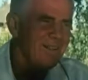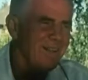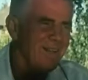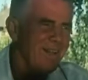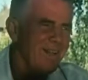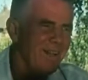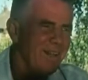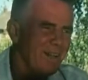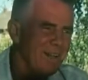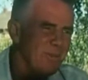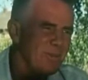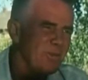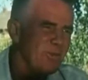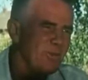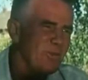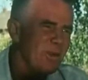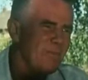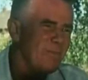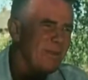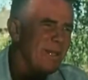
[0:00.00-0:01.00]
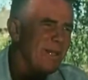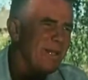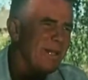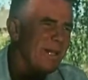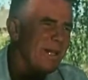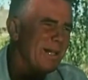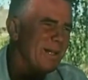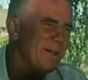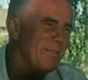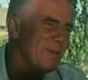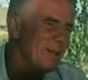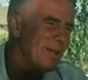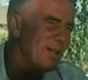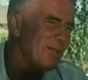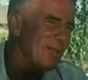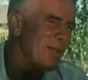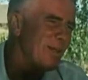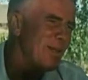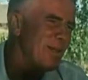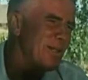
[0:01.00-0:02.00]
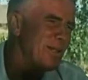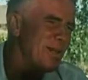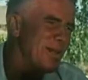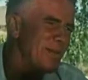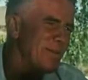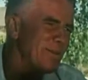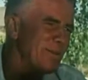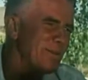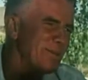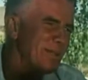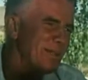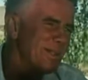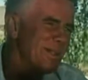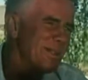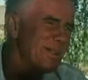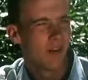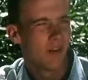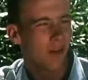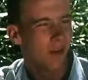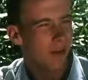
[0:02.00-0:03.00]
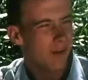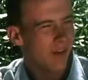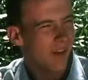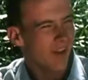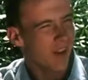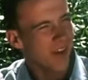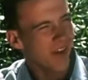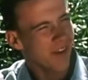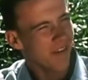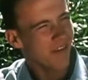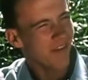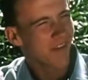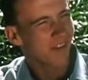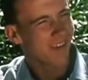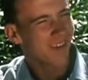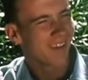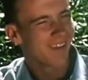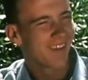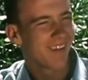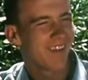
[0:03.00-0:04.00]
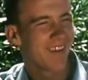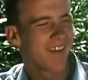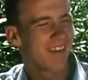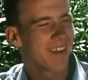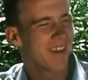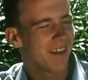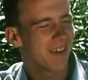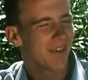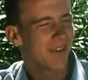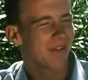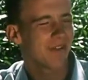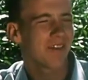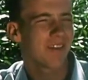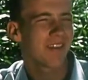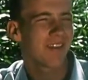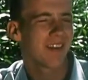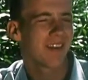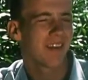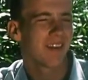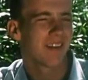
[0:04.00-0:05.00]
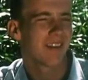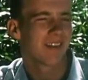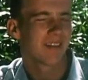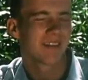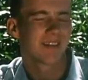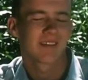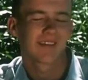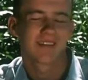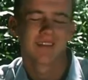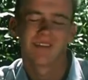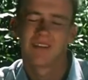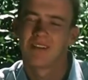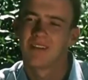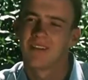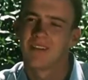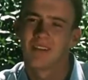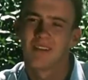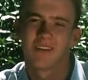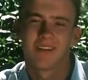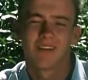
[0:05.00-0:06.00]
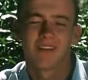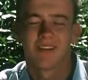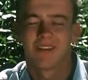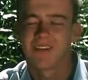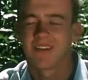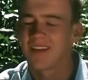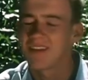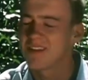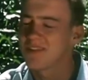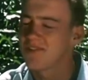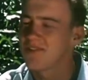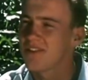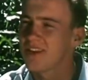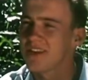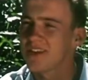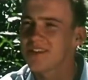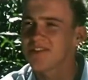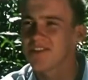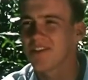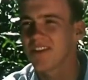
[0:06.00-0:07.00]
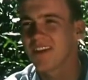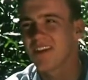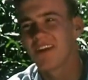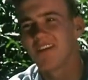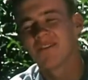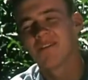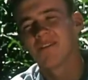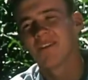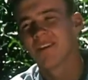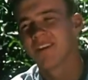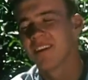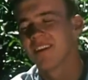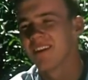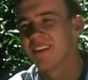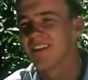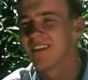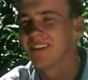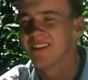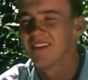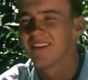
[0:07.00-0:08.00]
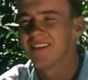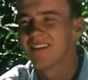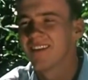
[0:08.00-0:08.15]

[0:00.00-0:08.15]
Yeah, I used to run me down in about three jumps. No gaff? 11 flat. That's faster than I ever ran it in.